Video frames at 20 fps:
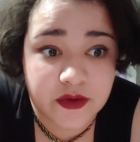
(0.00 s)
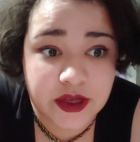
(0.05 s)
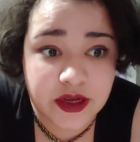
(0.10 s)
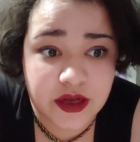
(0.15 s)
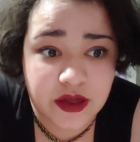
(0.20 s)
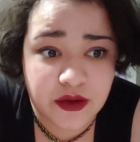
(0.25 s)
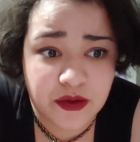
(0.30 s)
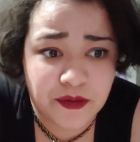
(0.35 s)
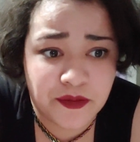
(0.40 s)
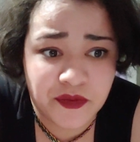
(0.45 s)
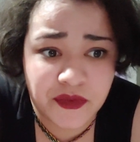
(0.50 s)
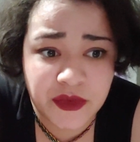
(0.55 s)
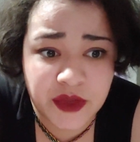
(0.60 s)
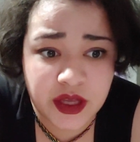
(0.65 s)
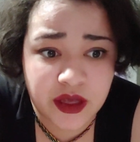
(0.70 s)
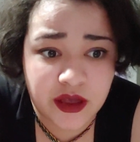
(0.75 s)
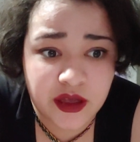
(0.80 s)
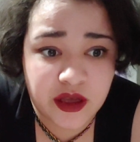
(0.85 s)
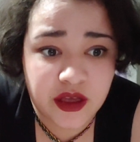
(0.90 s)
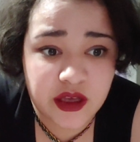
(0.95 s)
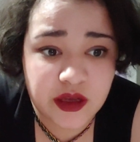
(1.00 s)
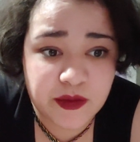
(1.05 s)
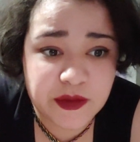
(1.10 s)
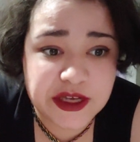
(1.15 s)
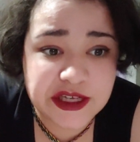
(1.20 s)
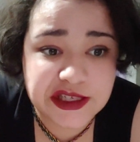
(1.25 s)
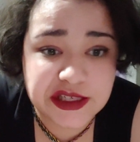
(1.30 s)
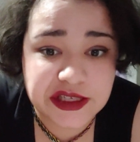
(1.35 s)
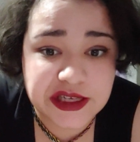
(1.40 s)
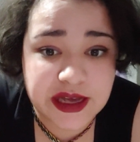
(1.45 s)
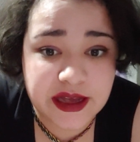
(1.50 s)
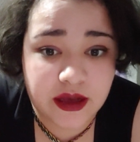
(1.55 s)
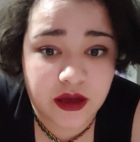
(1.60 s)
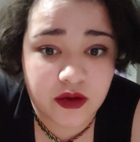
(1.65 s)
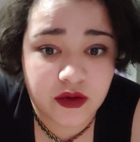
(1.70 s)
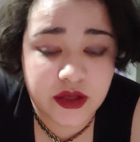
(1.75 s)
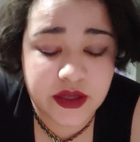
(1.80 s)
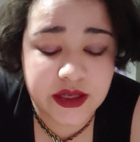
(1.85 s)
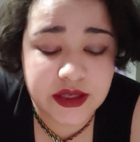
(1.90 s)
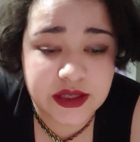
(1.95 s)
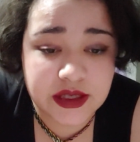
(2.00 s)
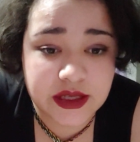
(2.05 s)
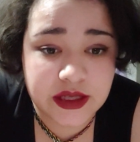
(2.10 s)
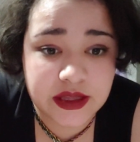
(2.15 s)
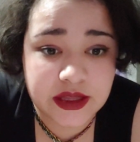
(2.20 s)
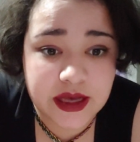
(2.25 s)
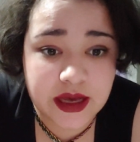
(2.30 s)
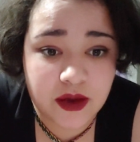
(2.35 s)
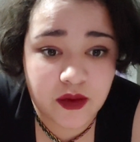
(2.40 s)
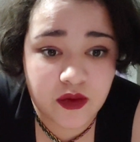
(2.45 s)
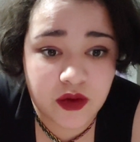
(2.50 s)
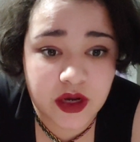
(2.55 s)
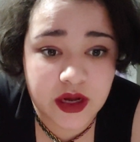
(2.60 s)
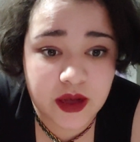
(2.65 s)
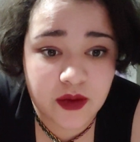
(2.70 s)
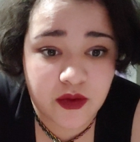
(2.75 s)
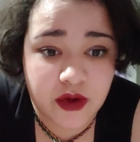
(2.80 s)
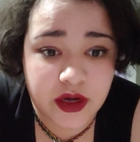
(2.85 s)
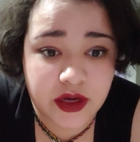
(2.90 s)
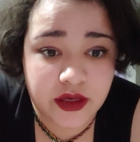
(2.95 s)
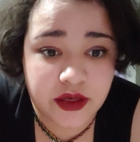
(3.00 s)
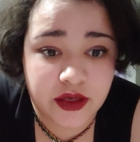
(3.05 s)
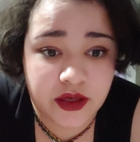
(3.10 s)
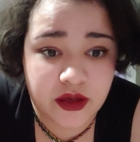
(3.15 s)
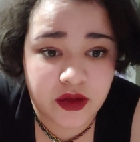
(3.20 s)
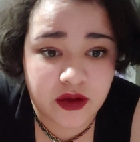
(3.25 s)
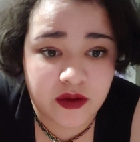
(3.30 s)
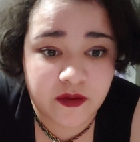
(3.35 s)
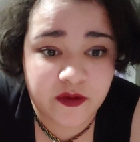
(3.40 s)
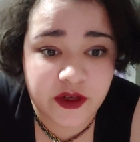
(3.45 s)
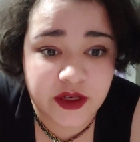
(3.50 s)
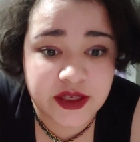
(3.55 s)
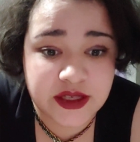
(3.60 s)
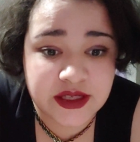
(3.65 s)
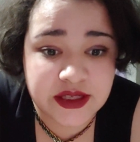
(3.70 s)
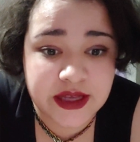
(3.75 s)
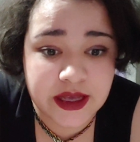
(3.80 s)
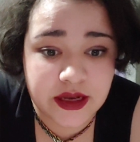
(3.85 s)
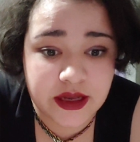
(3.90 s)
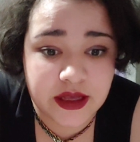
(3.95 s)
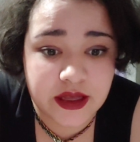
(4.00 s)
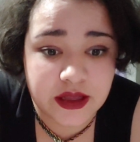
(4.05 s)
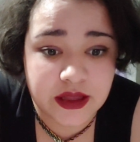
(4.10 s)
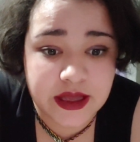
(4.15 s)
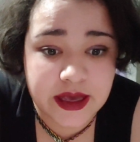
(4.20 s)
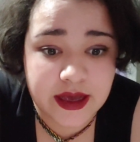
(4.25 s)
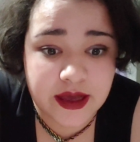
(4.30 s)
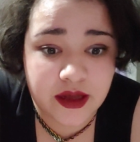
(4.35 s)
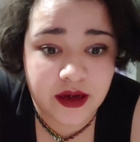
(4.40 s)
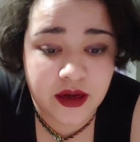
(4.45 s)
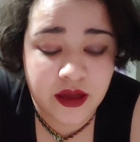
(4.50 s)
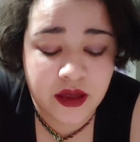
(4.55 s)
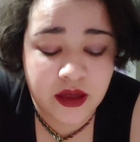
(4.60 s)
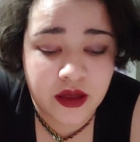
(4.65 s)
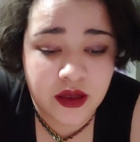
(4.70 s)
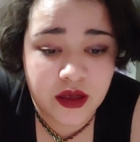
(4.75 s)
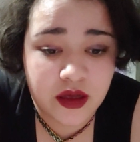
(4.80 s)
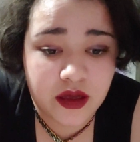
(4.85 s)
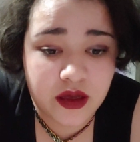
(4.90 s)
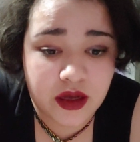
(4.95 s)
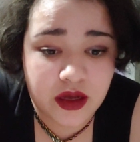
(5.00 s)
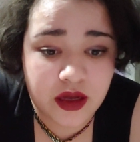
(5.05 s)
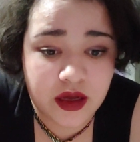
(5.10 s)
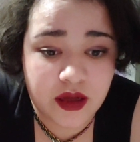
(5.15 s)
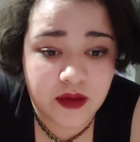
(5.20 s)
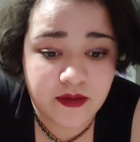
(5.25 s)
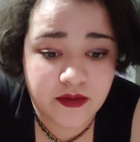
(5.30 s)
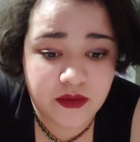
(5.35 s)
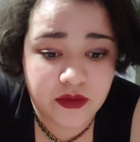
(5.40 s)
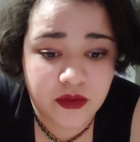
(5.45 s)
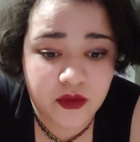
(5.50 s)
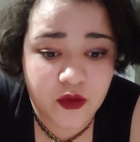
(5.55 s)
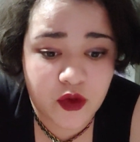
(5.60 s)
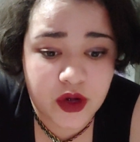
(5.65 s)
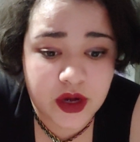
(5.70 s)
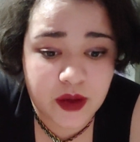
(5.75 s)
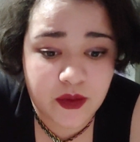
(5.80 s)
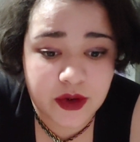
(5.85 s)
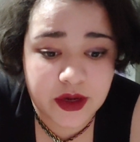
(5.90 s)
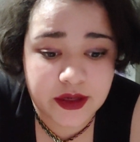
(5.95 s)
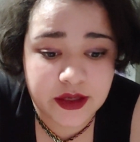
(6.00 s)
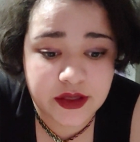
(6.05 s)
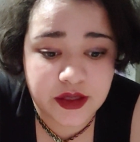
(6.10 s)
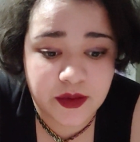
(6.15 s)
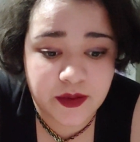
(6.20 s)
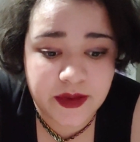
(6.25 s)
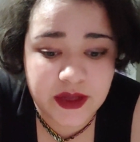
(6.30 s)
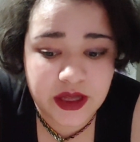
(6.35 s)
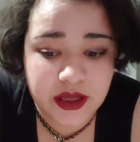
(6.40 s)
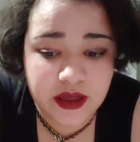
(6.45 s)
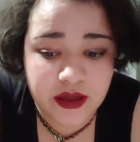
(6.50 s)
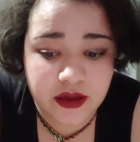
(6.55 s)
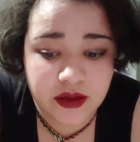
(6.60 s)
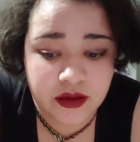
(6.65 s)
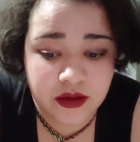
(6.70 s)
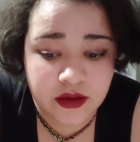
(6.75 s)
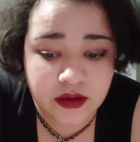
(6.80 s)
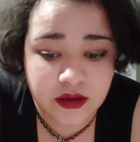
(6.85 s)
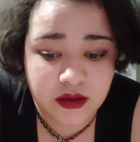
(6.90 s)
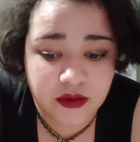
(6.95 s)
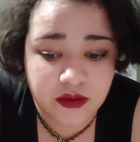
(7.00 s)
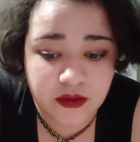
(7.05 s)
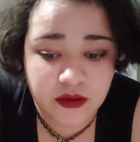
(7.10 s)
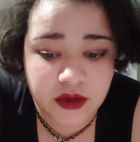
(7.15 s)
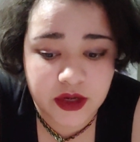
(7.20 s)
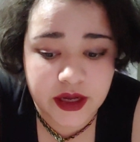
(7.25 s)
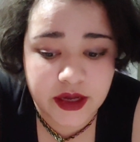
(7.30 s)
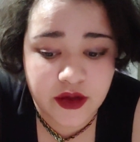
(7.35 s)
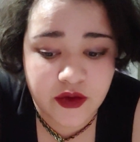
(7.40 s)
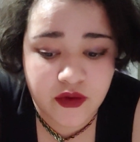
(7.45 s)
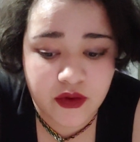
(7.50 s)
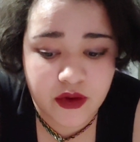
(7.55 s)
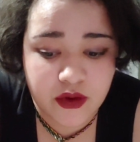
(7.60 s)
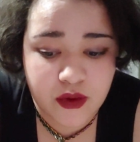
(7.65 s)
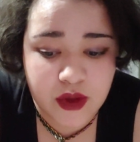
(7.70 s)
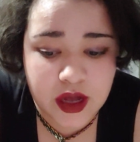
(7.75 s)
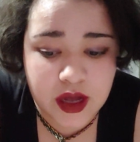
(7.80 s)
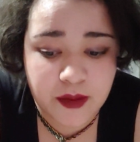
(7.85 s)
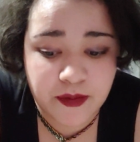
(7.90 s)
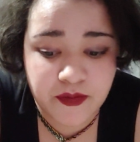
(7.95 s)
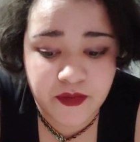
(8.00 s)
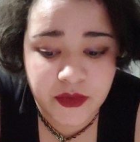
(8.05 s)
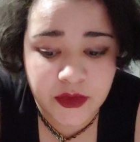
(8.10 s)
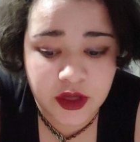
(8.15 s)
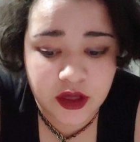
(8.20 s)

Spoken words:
I knew my style, things like that, what I wanted to do. I'm very steady in that. What I wanted to be when I grew up.